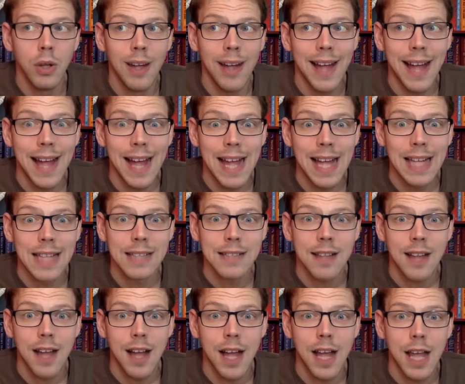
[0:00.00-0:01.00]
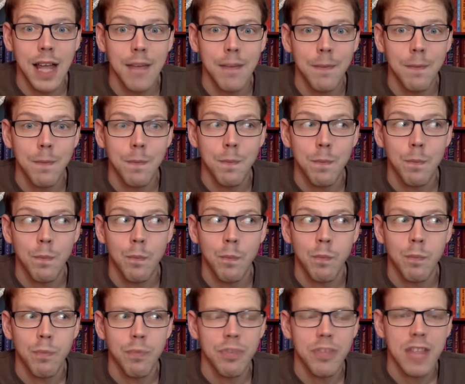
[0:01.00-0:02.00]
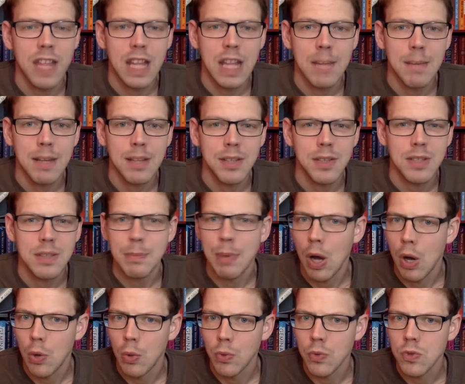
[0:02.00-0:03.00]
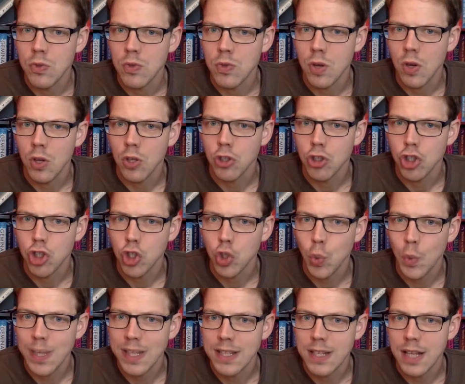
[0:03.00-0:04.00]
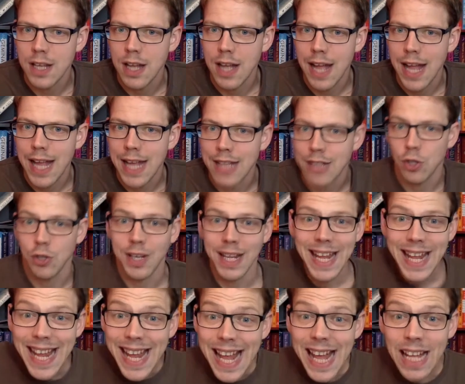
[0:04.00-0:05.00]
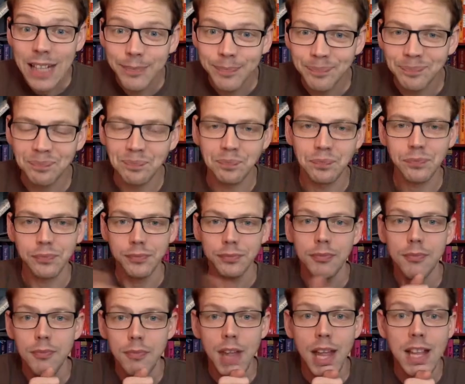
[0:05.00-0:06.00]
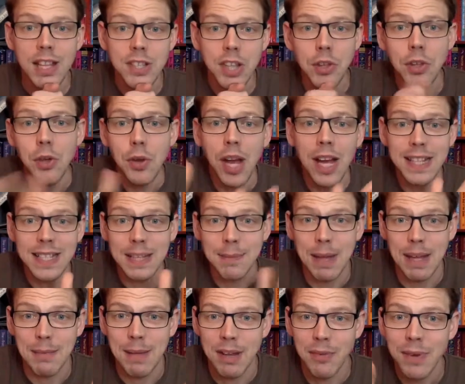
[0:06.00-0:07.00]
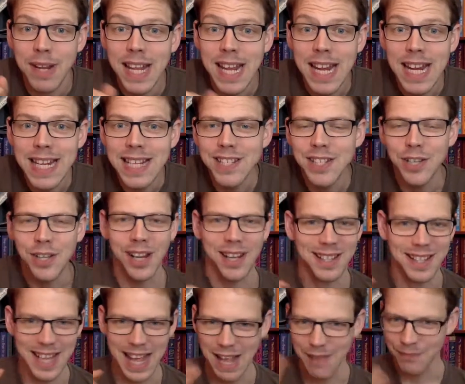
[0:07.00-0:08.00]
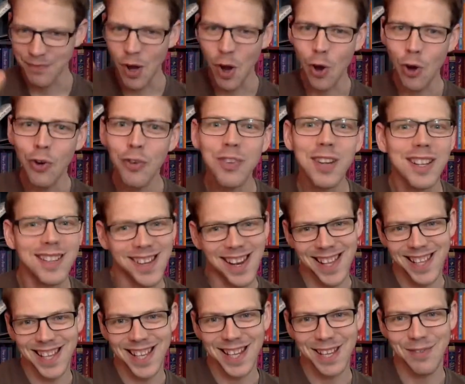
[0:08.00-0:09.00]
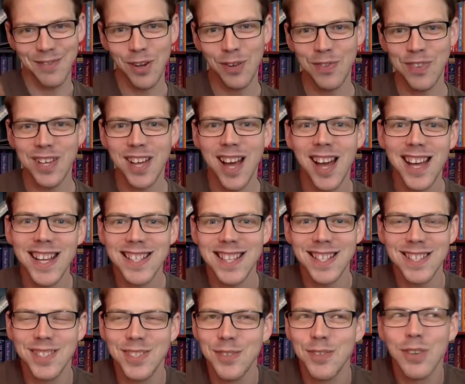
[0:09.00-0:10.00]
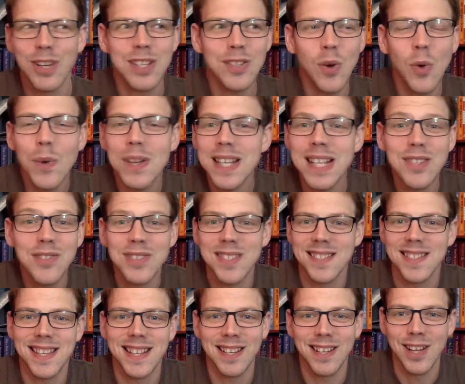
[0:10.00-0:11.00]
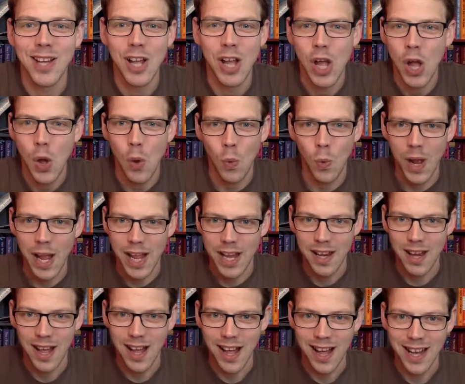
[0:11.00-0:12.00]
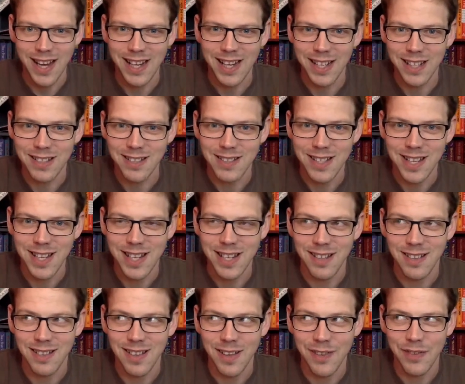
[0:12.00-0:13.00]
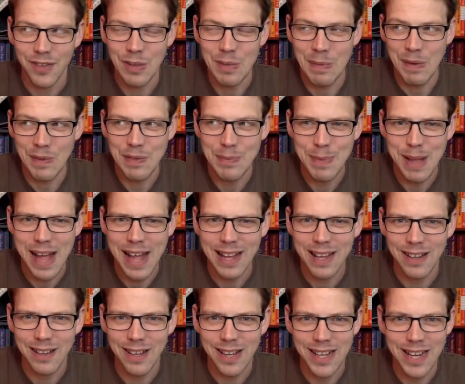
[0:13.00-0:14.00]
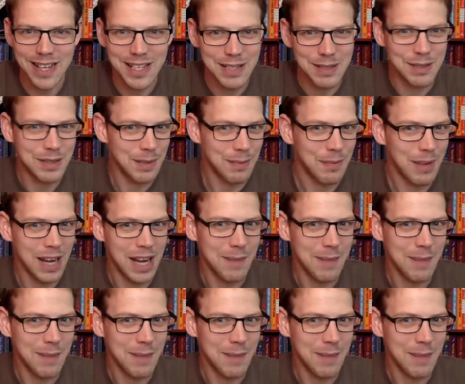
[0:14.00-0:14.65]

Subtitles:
And I think I might do some polls on Twitter and on here, so you guys can pick my reads, you guys can get involved. I like getting involved with you guys, and it's always interesting when I did it a few months back, and I picked some